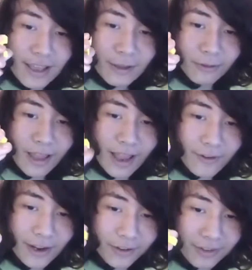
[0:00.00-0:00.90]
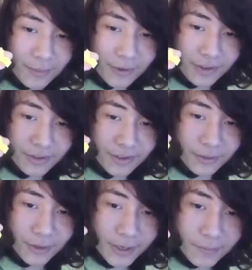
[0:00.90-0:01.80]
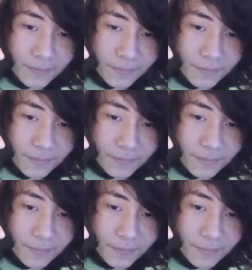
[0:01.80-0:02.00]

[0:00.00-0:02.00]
You'll laugh at how simple this is, right?